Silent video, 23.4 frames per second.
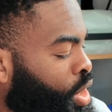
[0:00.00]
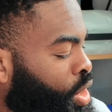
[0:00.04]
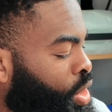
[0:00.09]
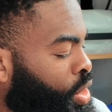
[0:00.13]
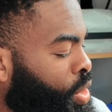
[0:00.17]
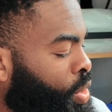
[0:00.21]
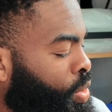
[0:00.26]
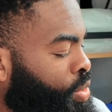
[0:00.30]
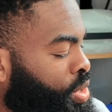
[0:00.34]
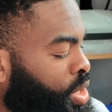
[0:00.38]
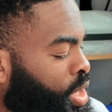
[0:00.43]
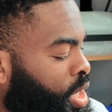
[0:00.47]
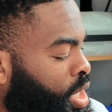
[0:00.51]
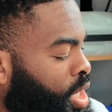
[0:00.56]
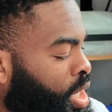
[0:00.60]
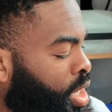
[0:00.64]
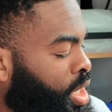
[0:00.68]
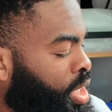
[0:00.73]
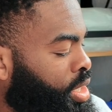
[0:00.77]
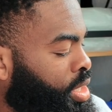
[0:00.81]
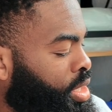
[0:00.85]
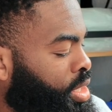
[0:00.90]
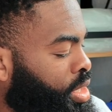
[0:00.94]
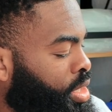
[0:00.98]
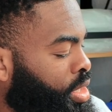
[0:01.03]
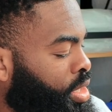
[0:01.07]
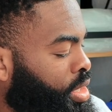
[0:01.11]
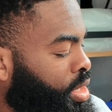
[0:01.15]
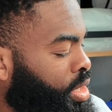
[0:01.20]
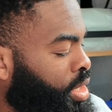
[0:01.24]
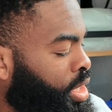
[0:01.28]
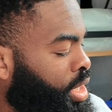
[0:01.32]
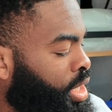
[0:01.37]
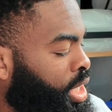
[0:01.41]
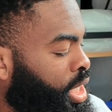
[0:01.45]
closing costs
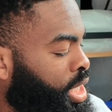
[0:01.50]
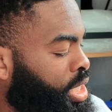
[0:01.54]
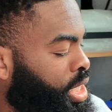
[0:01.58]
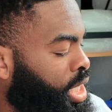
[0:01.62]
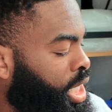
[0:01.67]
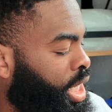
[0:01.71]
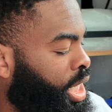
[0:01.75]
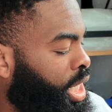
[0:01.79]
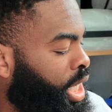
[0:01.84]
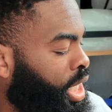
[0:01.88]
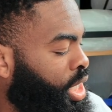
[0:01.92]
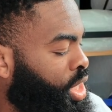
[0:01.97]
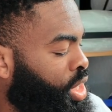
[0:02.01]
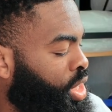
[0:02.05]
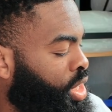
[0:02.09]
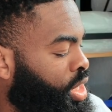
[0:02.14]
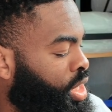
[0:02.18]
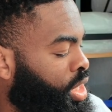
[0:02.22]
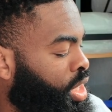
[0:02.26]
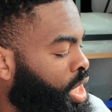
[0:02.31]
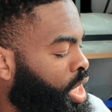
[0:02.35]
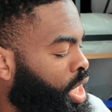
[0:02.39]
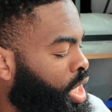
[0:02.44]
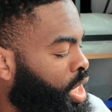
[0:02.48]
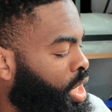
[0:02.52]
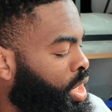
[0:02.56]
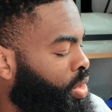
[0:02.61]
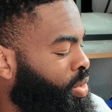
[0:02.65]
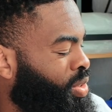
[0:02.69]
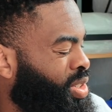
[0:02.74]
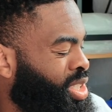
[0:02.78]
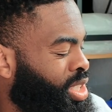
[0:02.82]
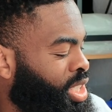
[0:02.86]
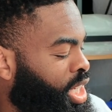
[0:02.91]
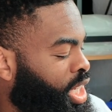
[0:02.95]
and things of that nature,
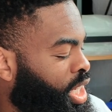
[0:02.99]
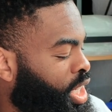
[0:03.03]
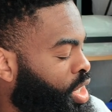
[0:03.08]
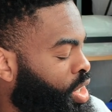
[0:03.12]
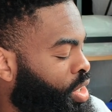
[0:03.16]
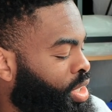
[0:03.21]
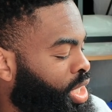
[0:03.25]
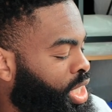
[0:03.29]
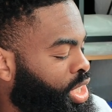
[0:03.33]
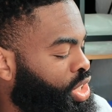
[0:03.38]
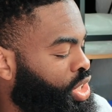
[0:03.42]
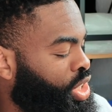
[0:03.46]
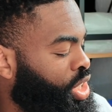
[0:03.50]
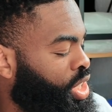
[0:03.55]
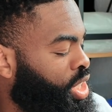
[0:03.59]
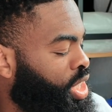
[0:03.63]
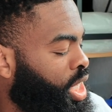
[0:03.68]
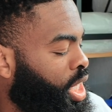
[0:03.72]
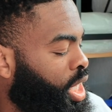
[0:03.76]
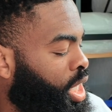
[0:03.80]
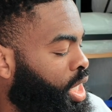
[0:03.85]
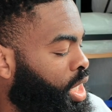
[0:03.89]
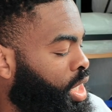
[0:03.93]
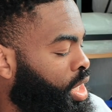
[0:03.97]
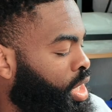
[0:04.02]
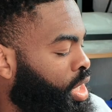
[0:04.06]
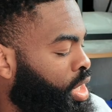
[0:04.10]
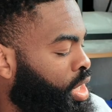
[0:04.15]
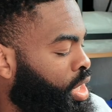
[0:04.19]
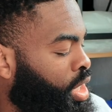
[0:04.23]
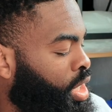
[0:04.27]
which can go, let's just say,